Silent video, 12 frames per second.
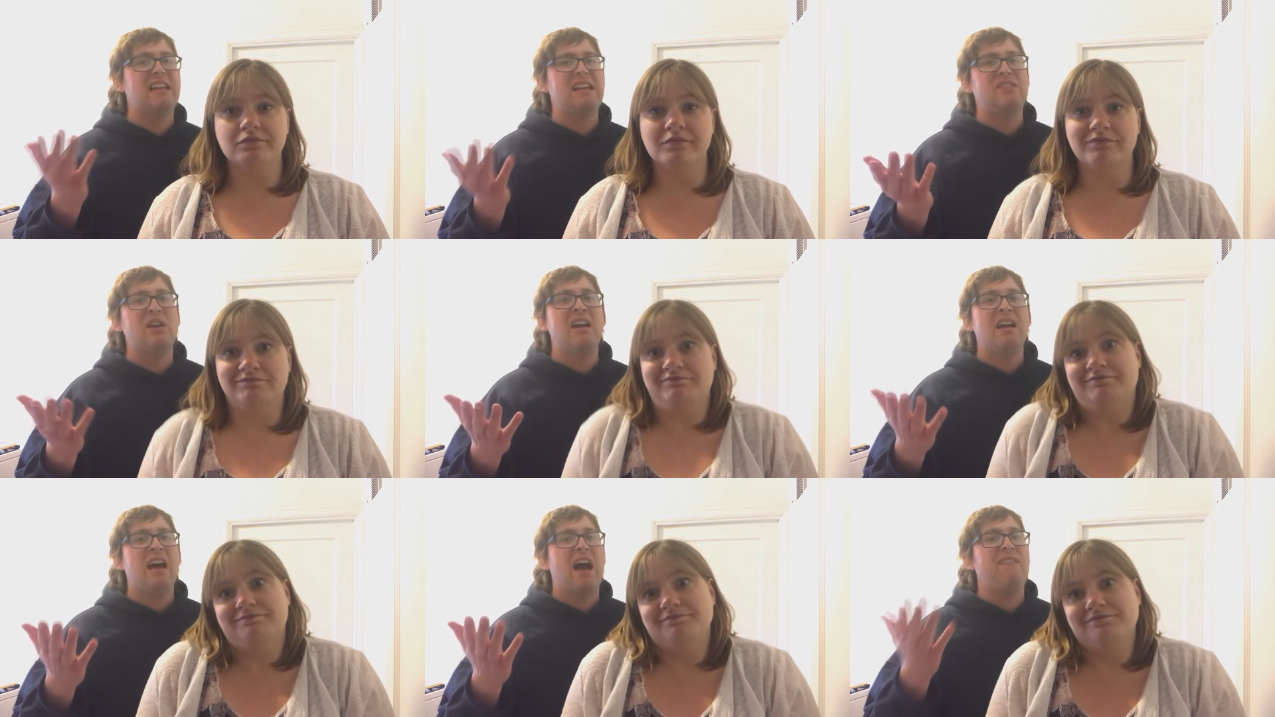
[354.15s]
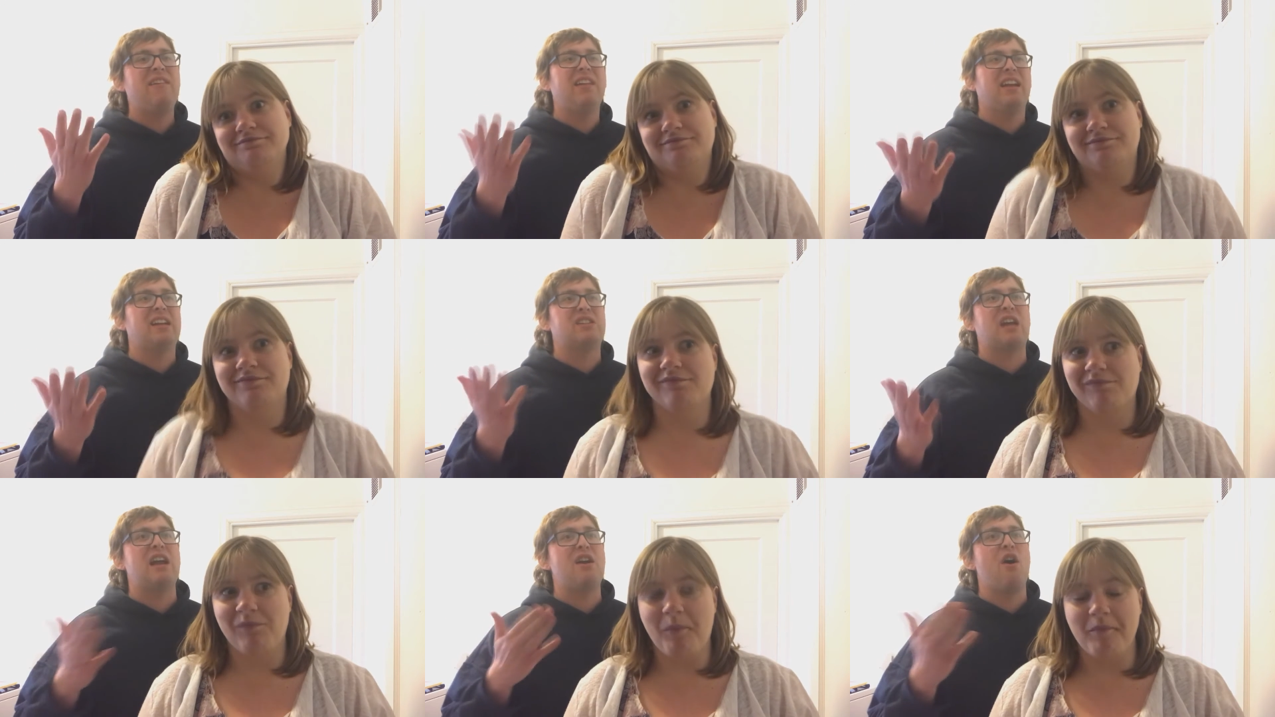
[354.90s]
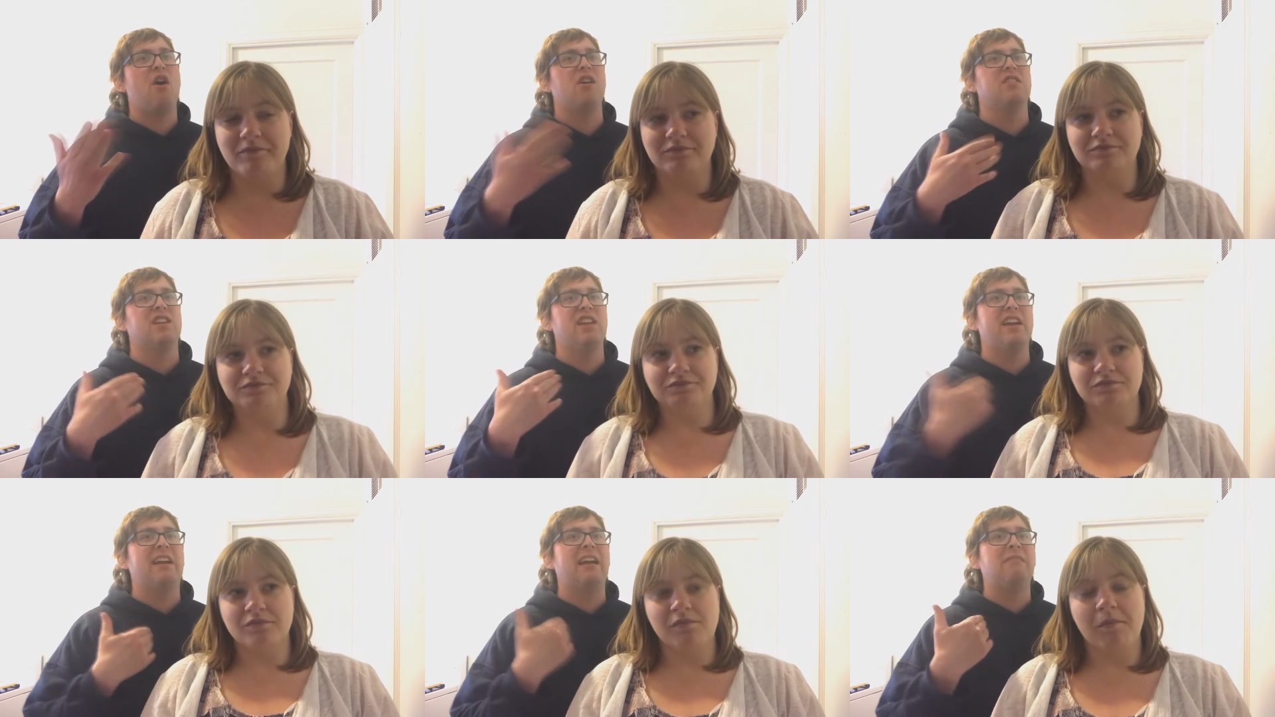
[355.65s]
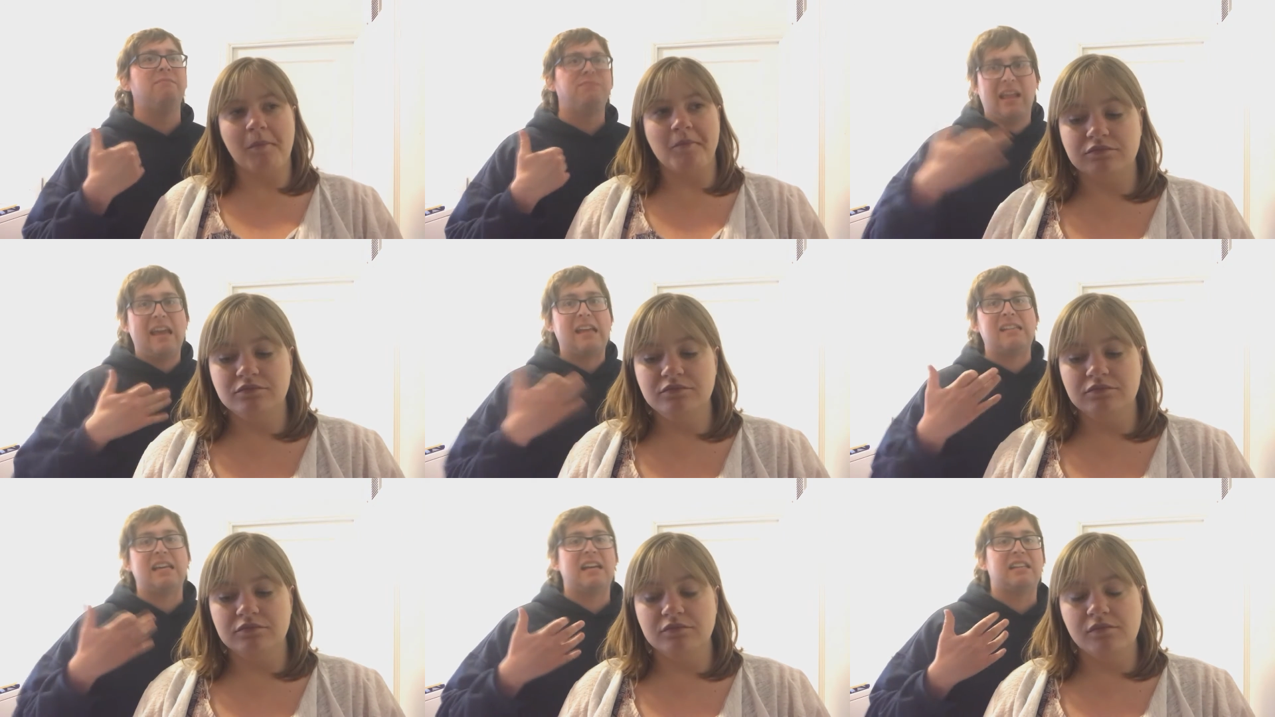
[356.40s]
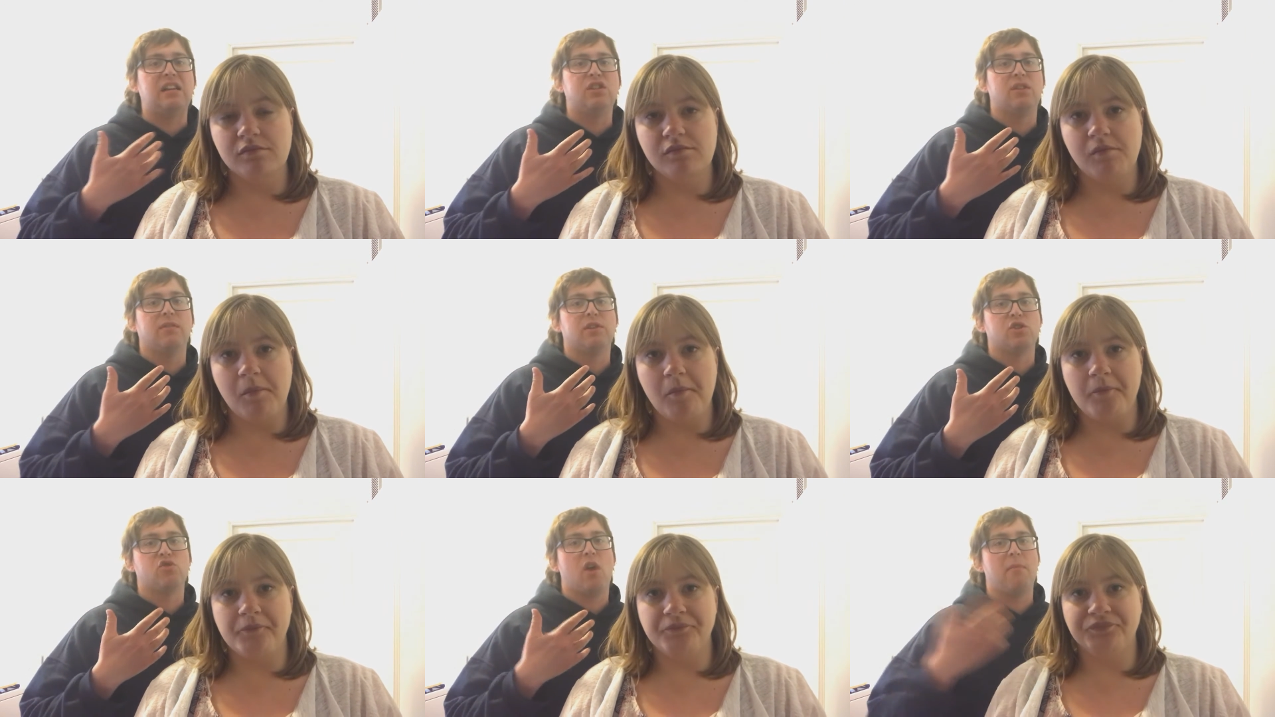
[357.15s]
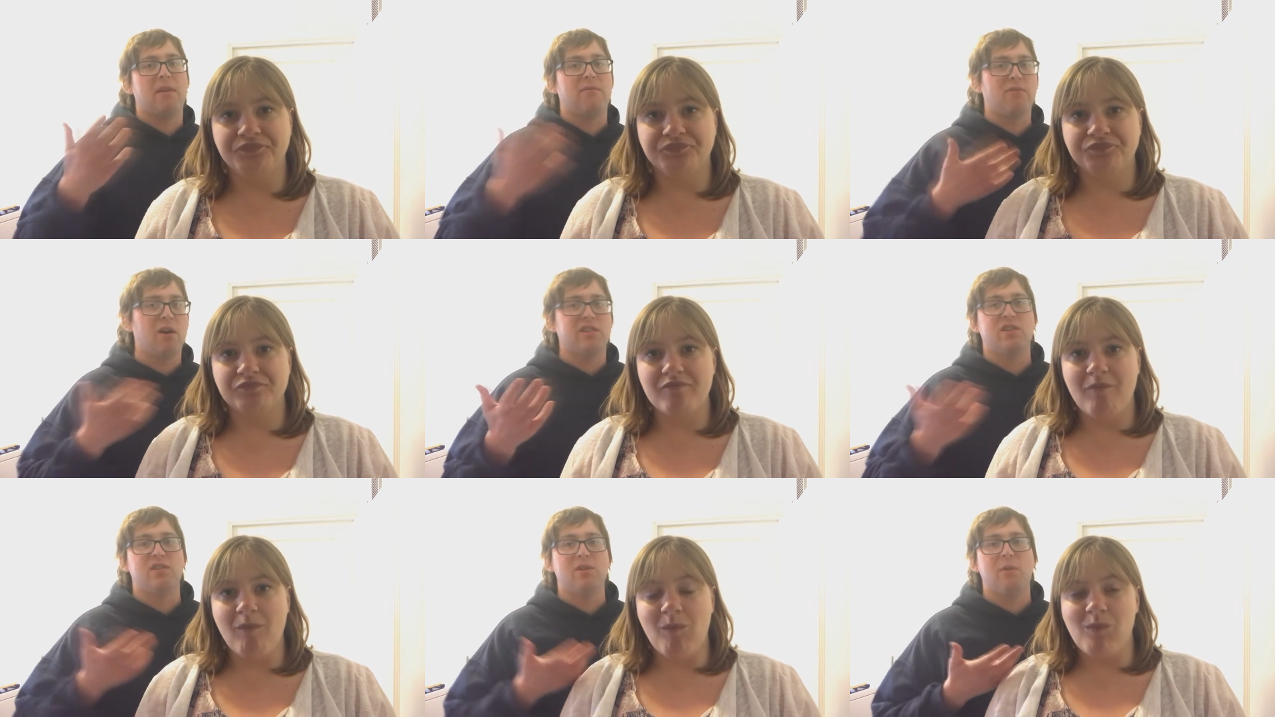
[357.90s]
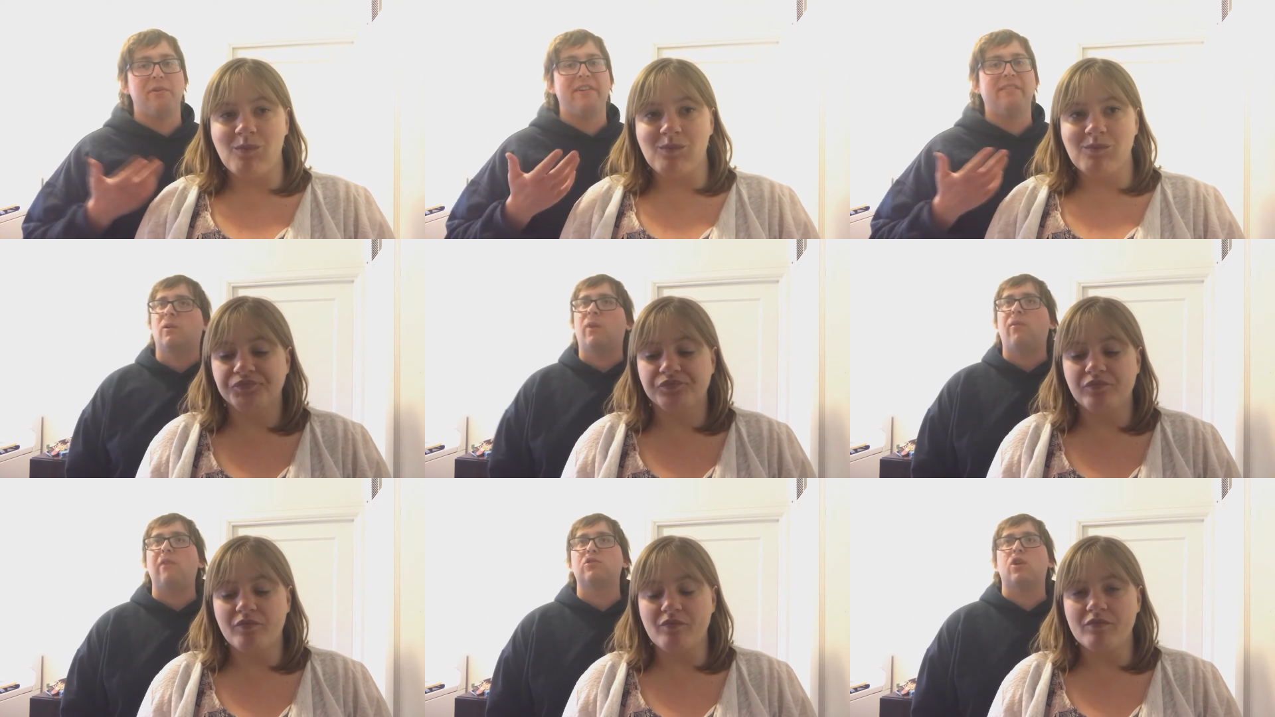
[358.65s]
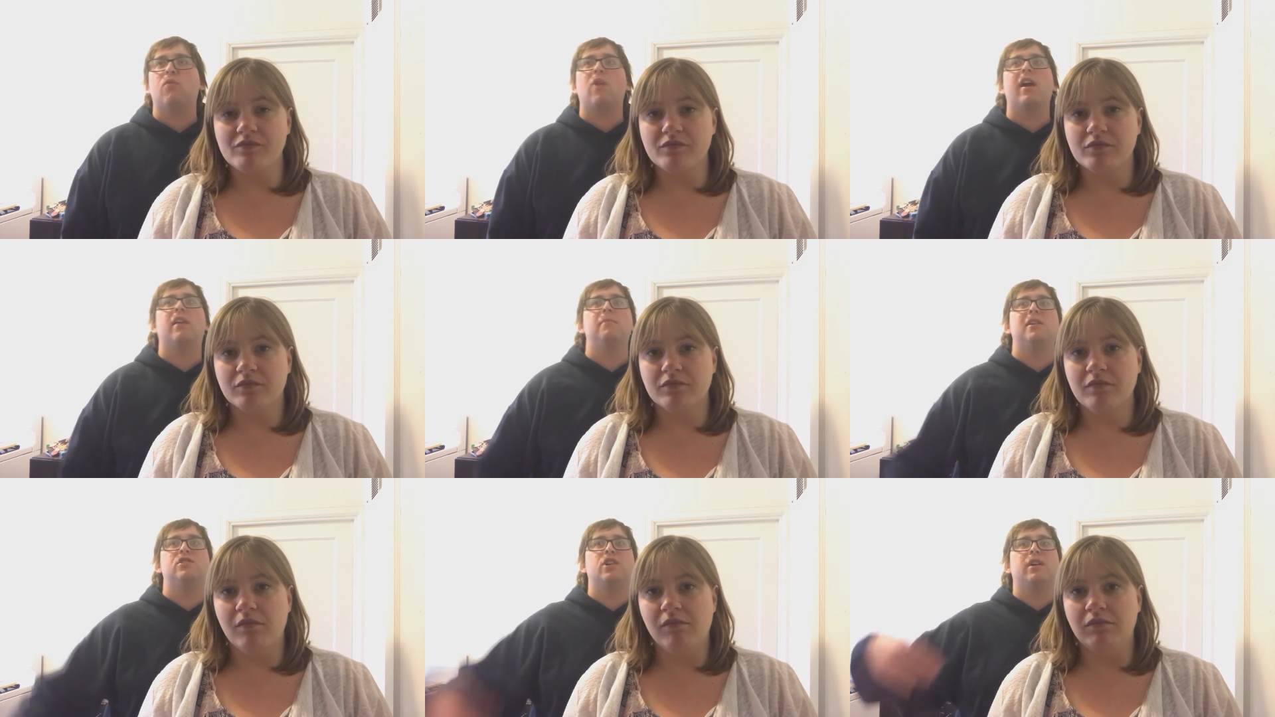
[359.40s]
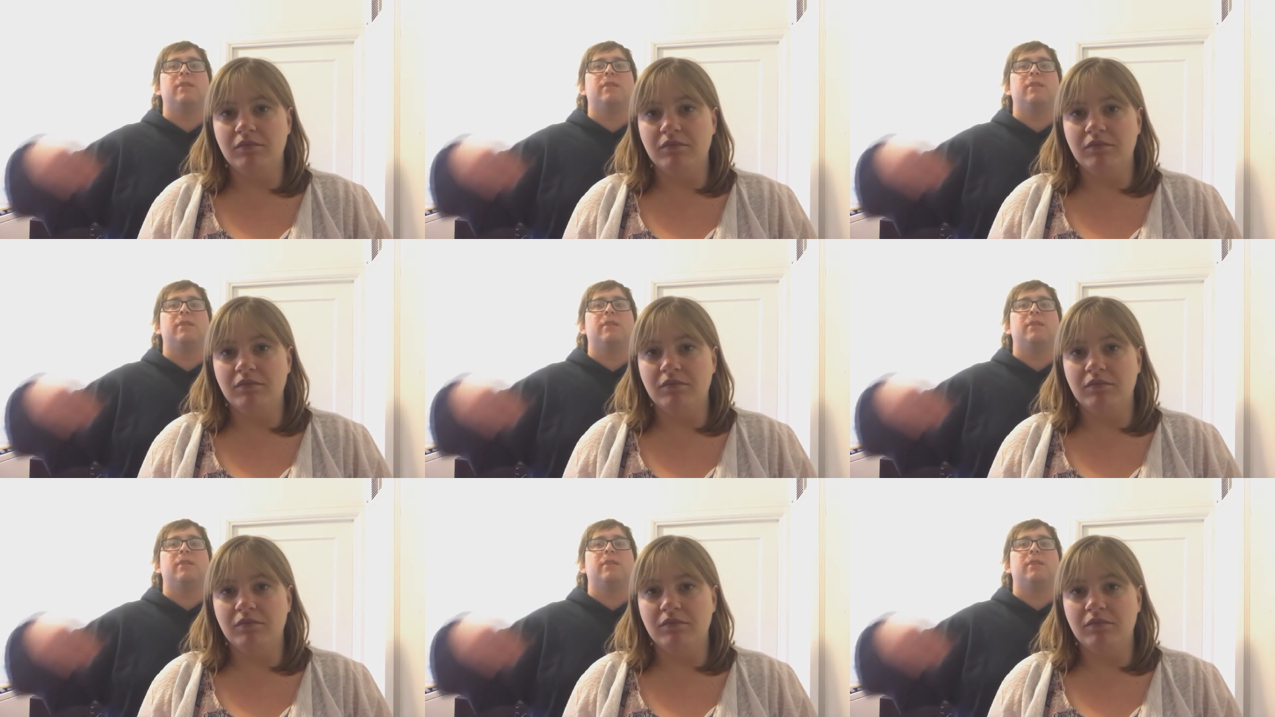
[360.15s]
Speaker 1: of taste. I feel like it's kind of hard to like get the exact taste of a strawberry frosted donut. Like if I was gonna rank them, I'd